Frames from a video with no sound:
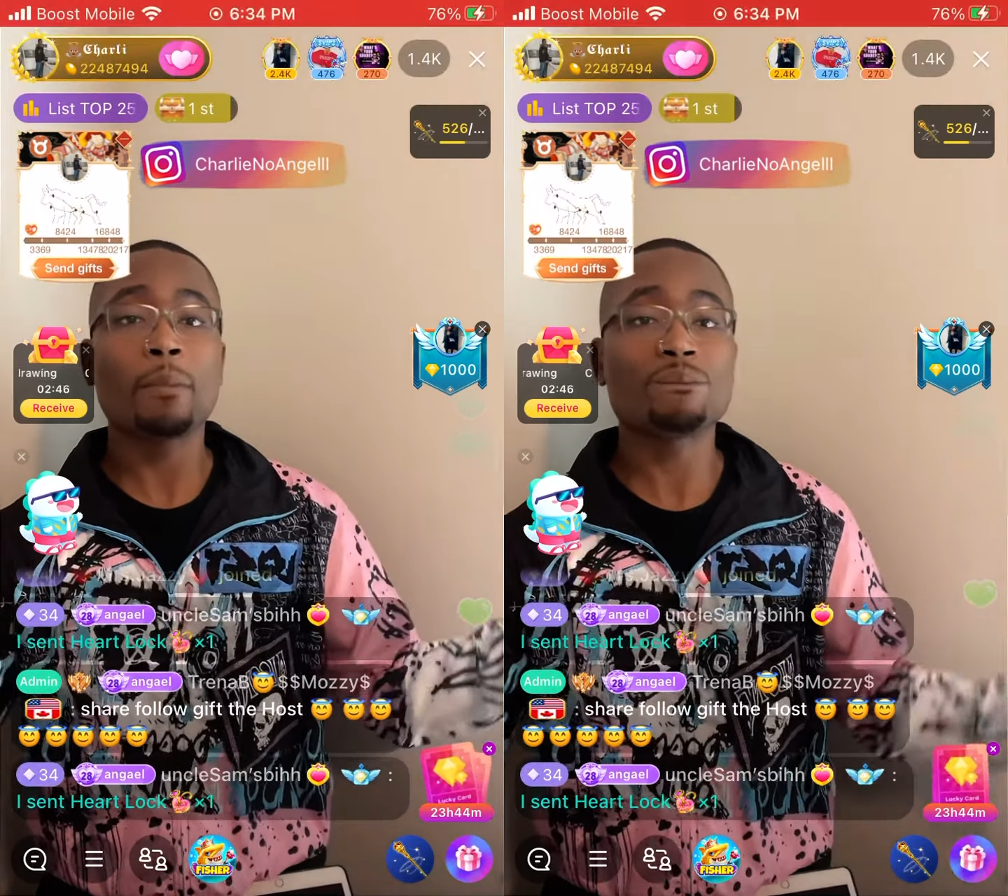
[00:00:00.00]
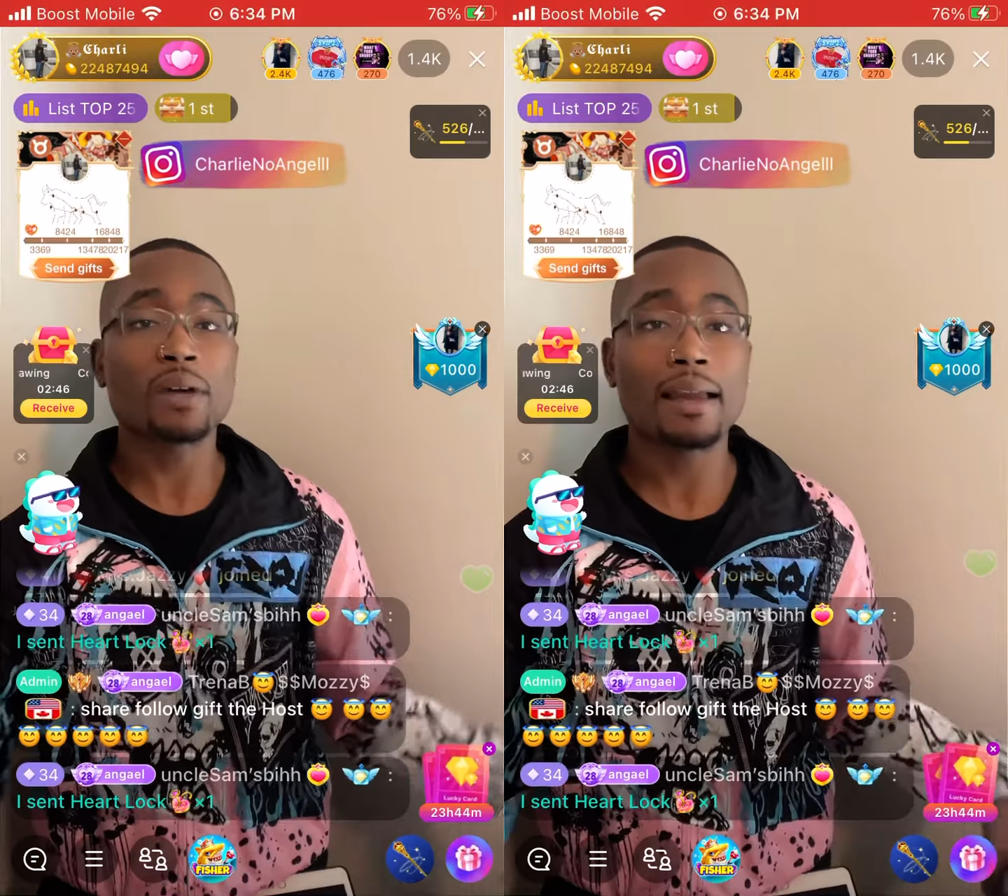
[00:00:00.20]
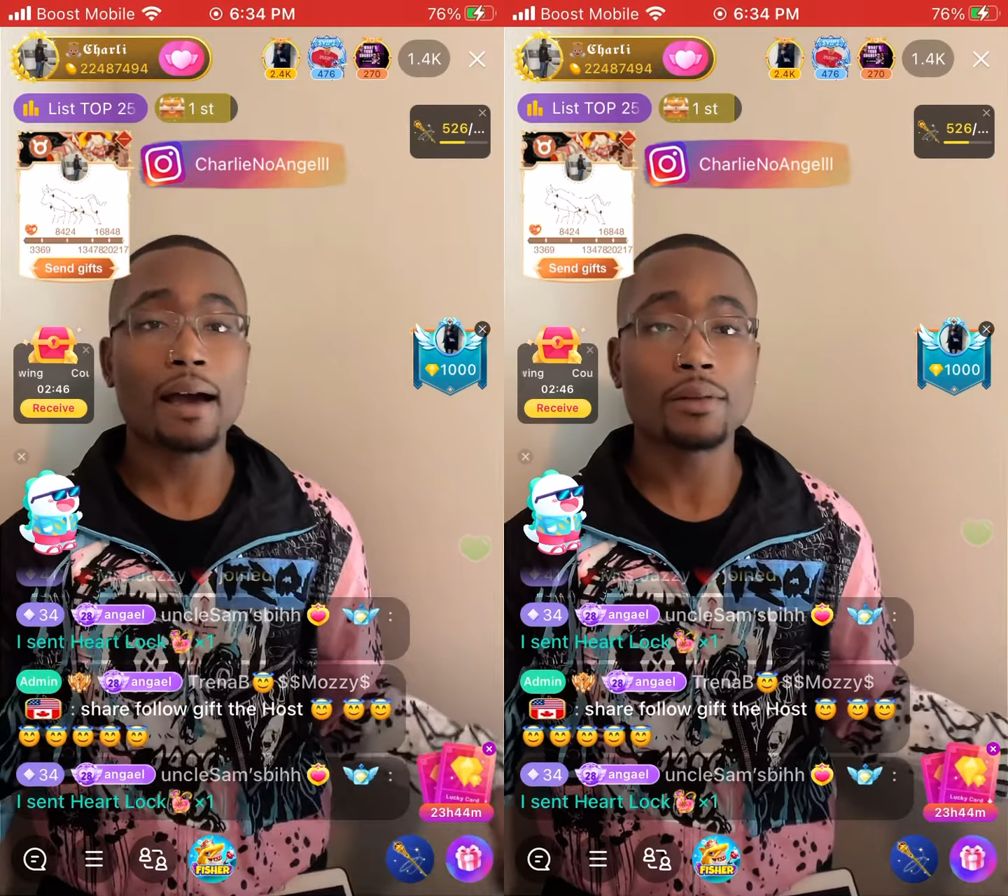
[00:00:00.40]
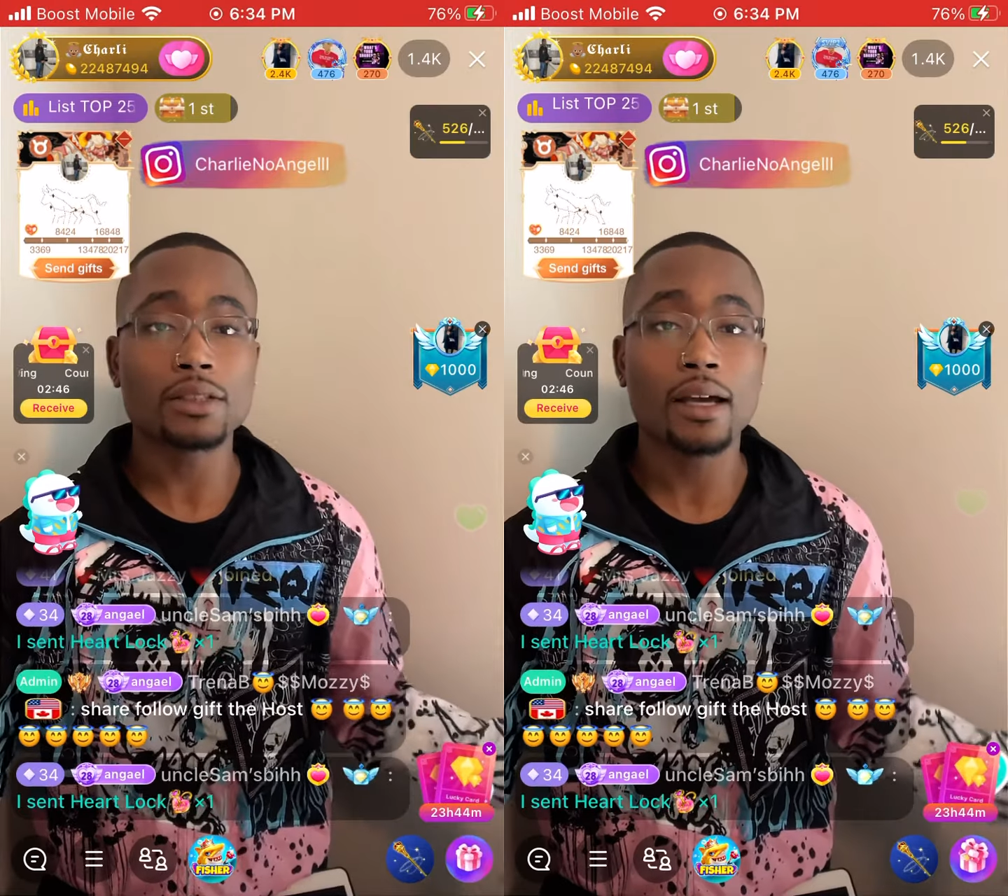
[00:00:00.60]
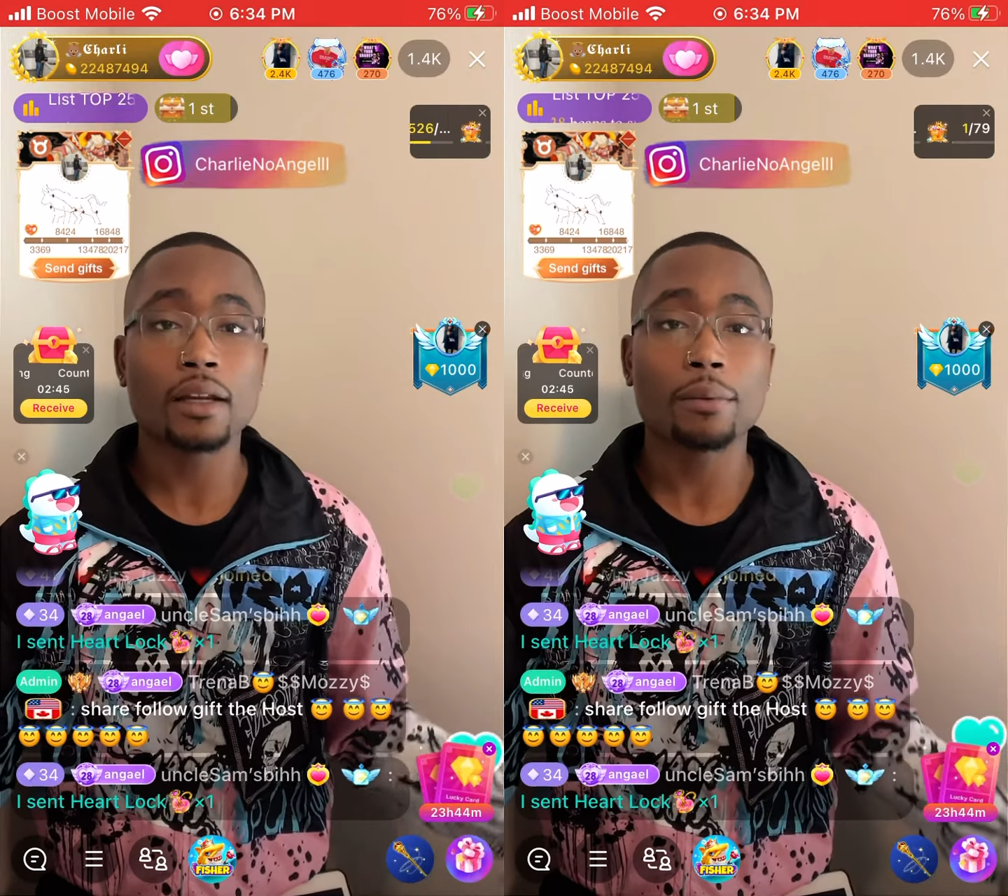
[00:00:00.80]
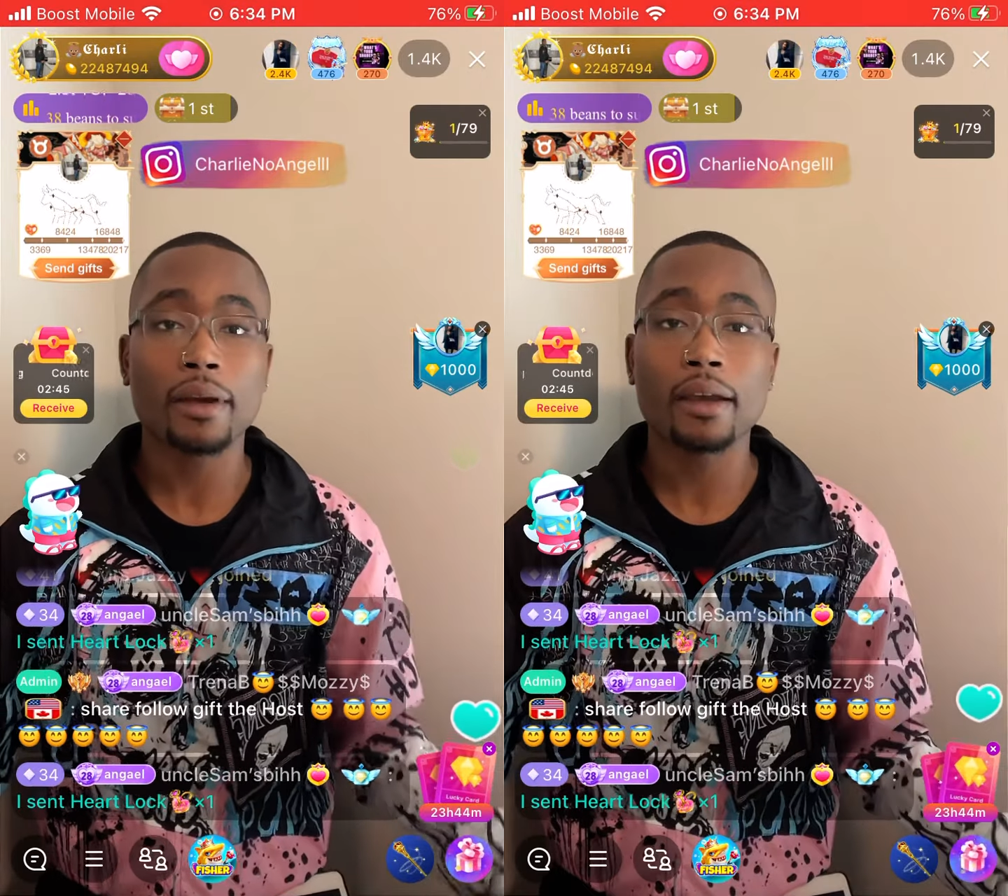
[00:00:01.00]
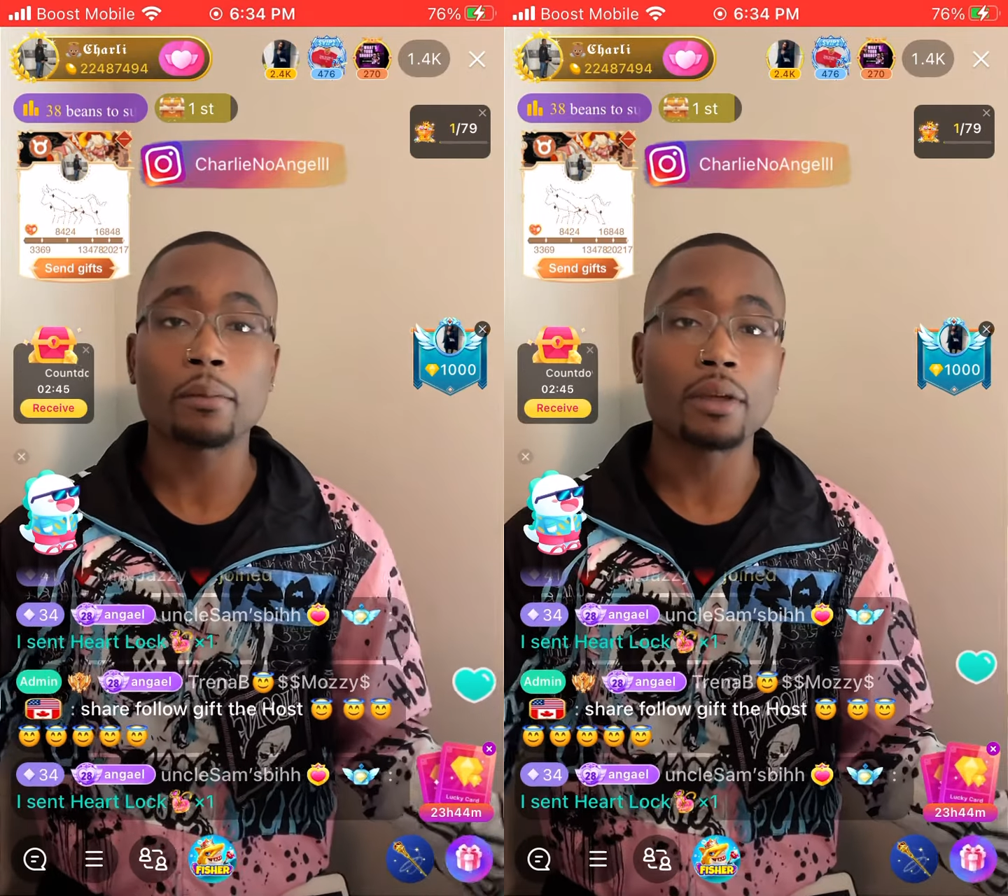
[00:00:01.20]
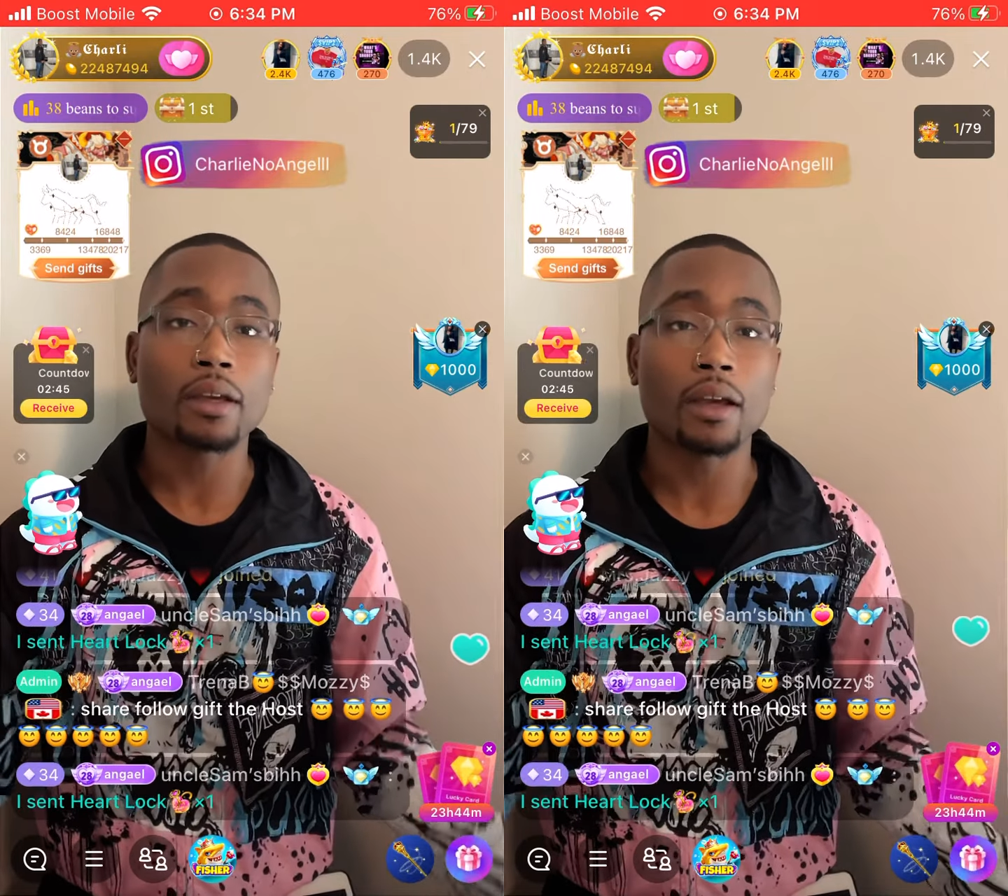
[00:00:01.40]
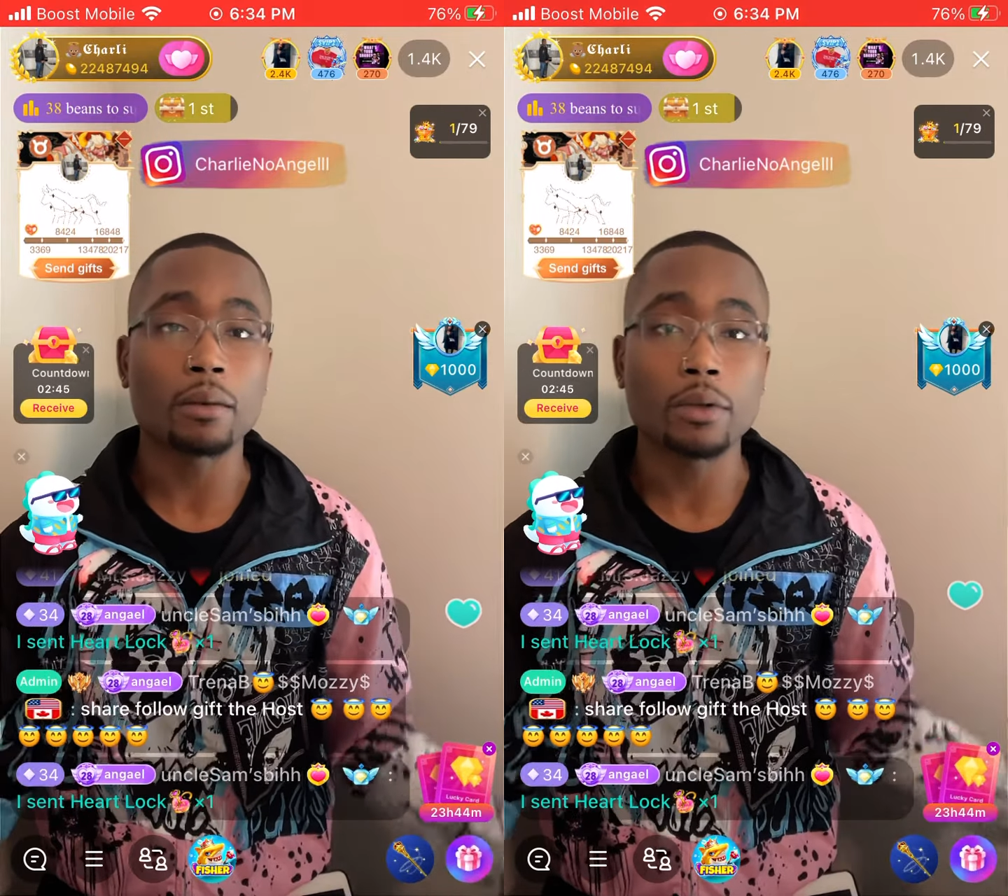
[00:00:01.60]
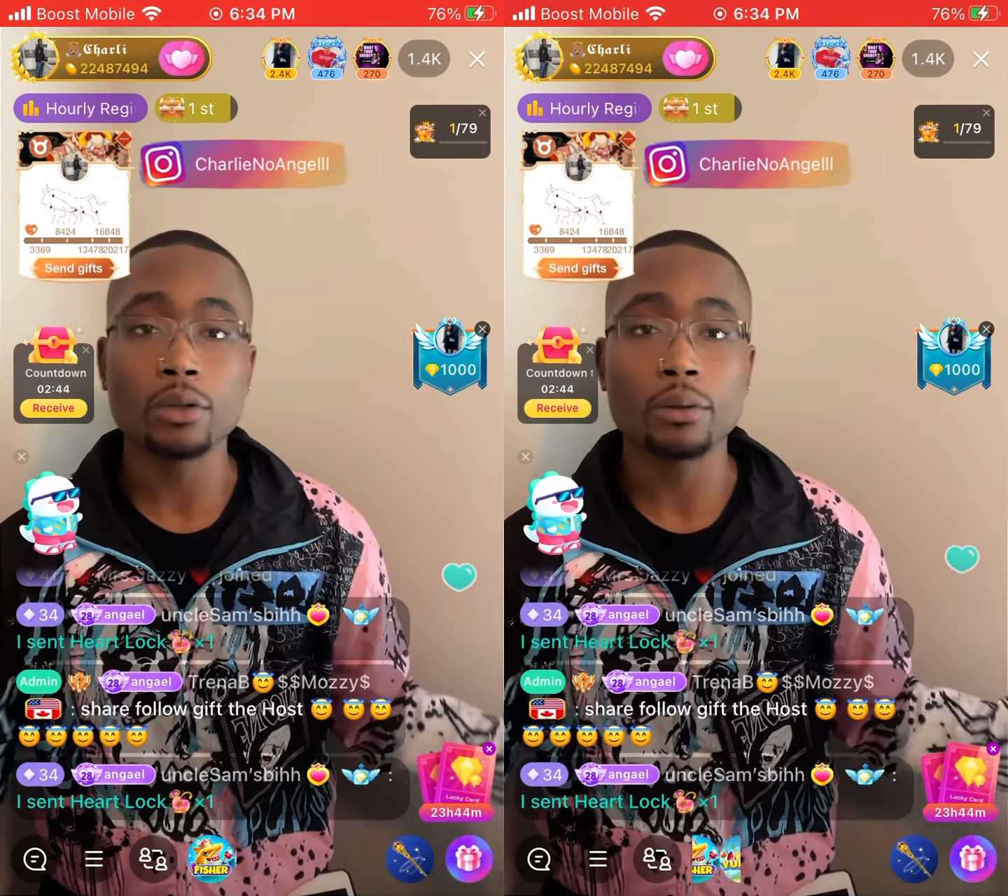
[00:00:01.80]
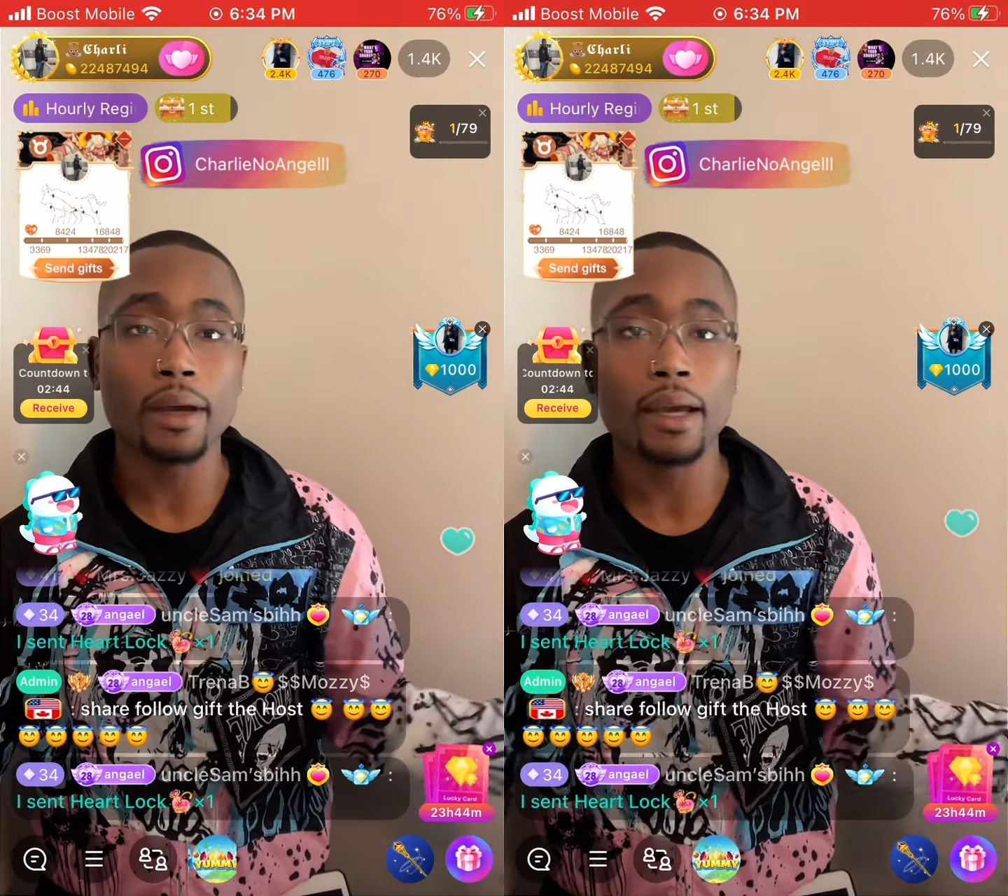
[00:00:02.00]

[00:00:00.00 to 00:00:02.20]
and fell out with China Red and became cool